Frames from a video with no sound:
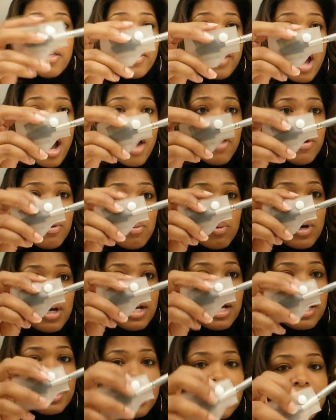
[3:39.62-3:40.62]
The other
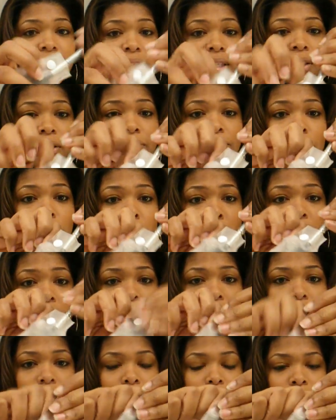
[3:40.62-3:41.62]
one is a
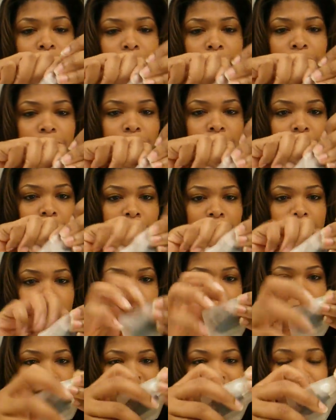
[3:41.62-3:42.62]
Sephora,
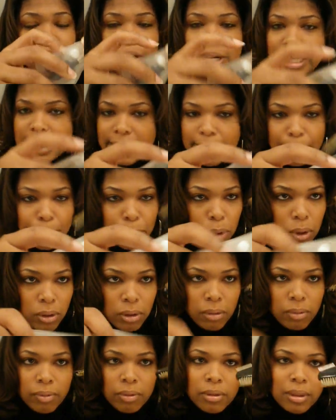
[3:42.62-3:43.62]
very
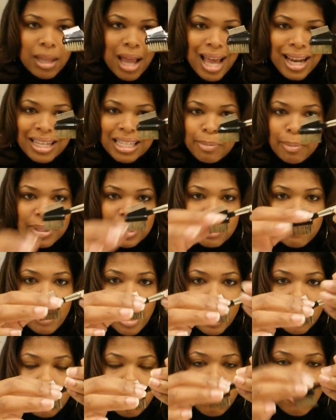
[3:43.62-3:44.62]
simple, not expensive
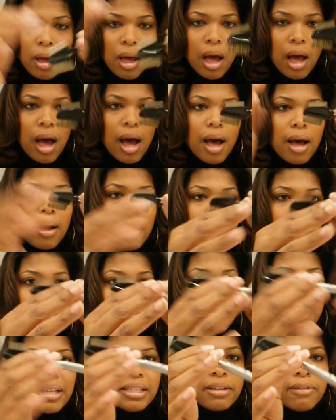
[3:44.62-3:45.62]
item,
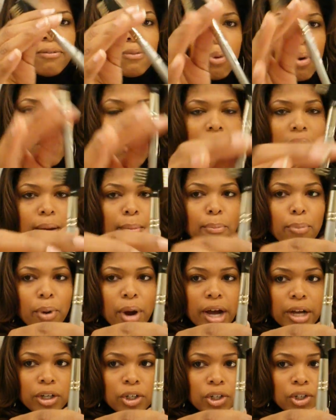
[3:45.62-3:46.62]
my Sephora
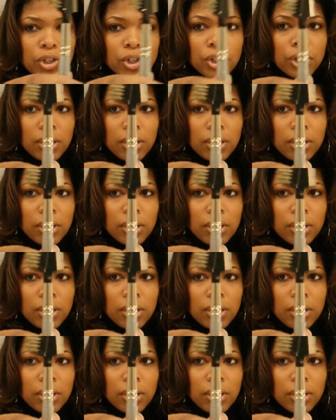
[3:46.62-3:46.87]
brush.